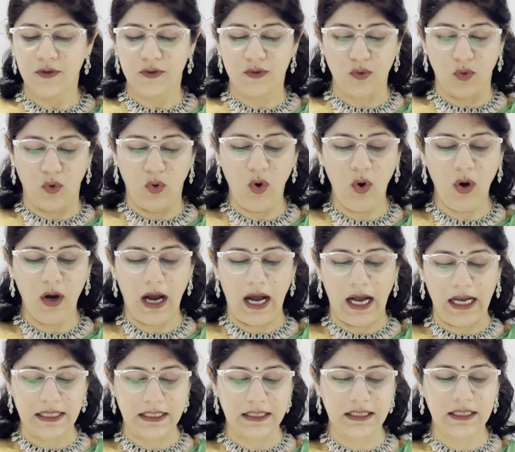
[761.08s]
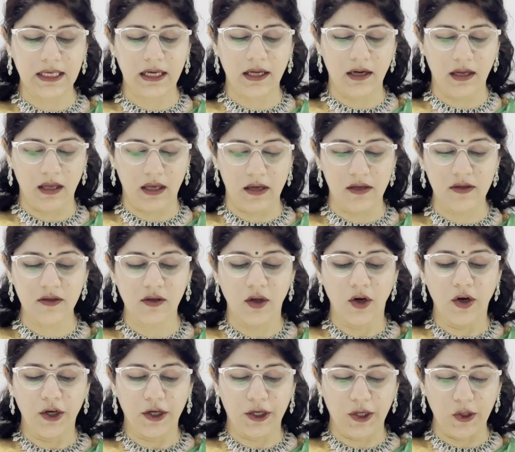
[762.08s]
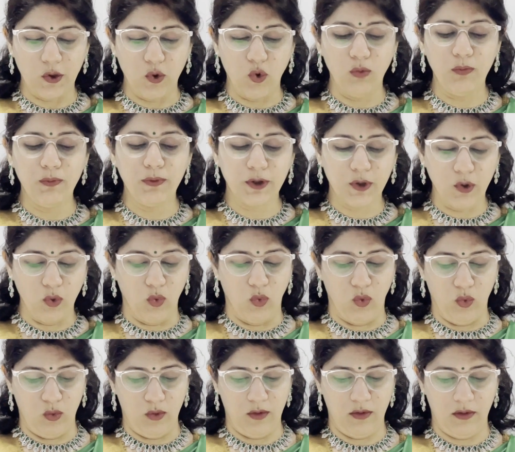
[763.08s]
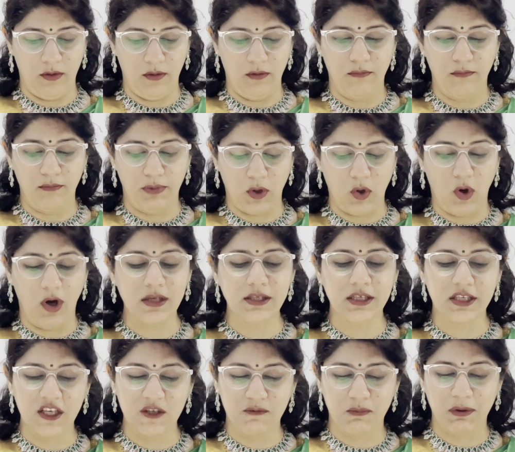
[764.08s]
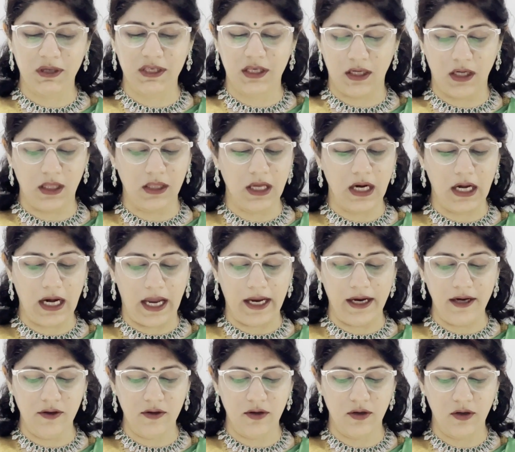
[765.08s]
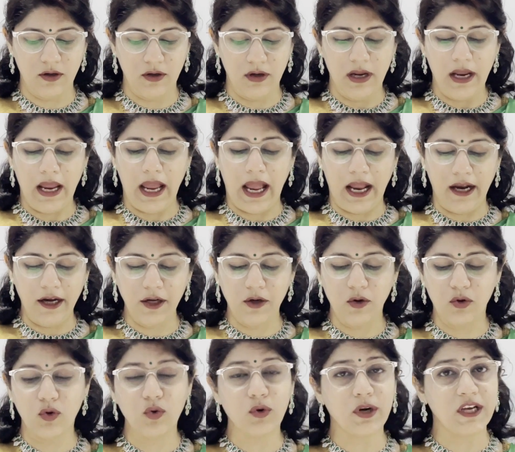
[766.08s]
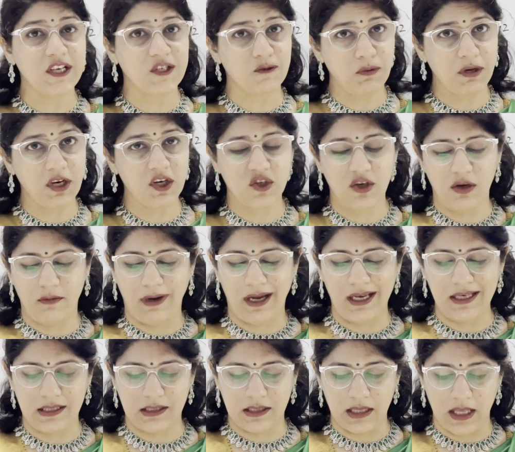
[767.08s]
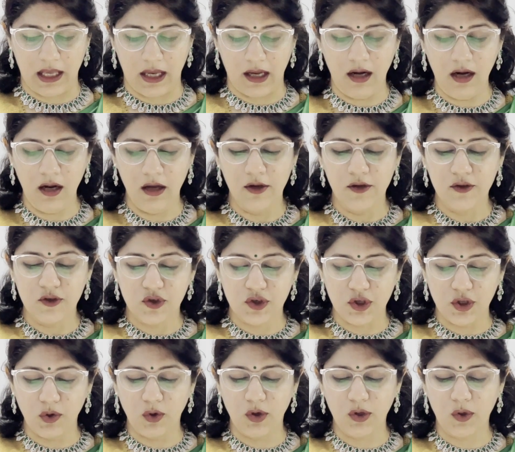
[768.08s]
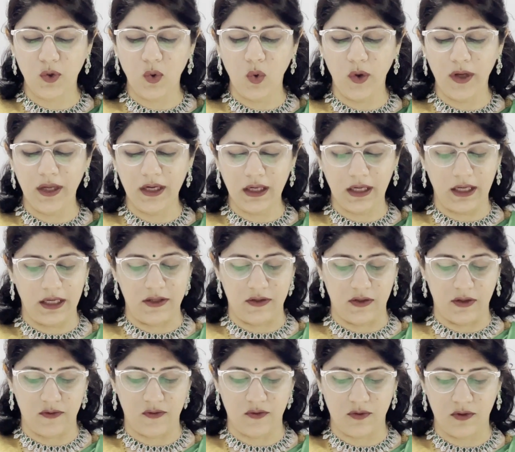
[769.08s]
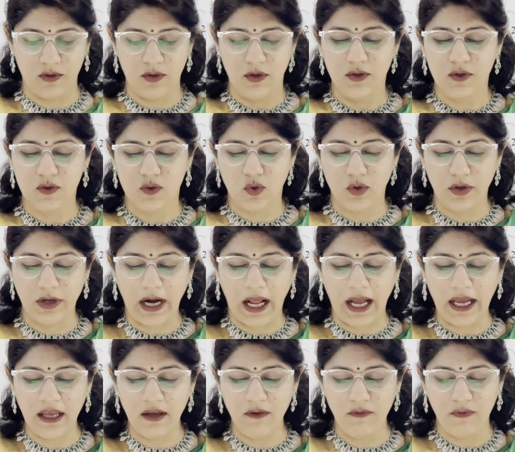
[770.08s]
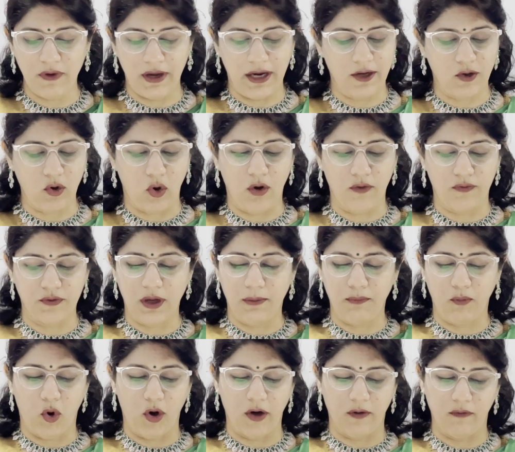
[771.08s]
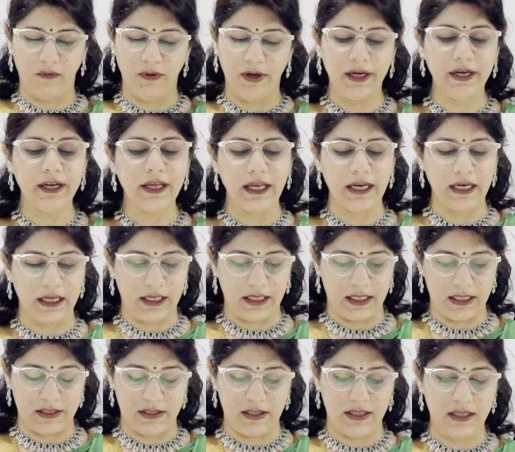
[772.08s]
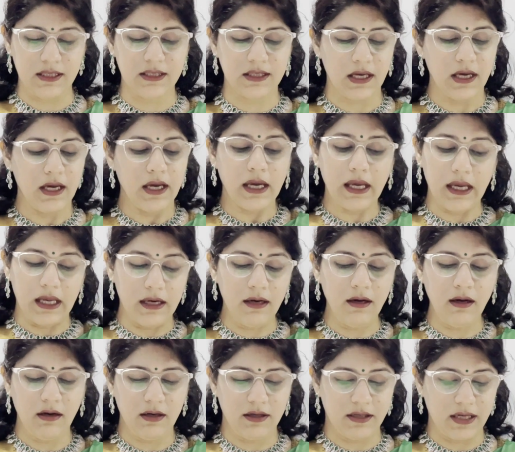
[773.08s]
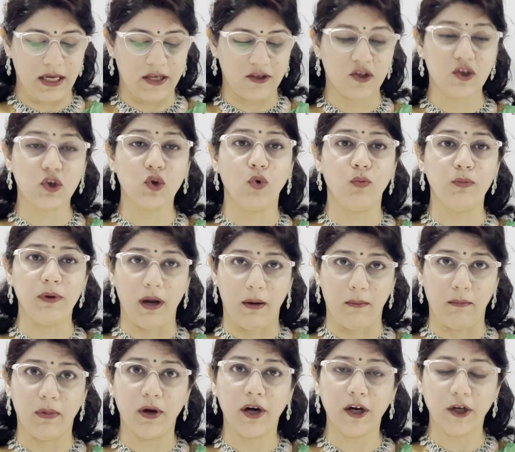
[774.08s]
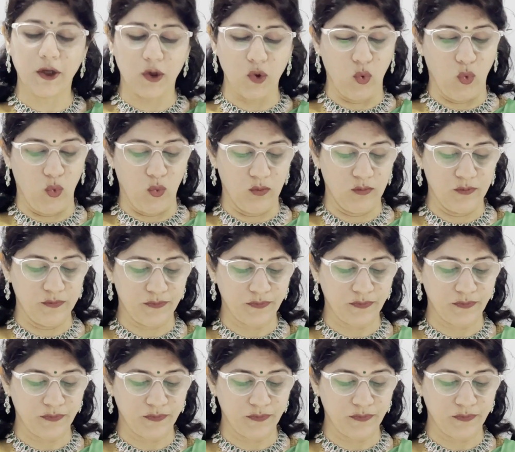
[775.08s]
So answer is tube 2 because it is present in the light and due to respiration by a snail, CO2 increases. So dry weight of the pond wheat increases in test tube number 2.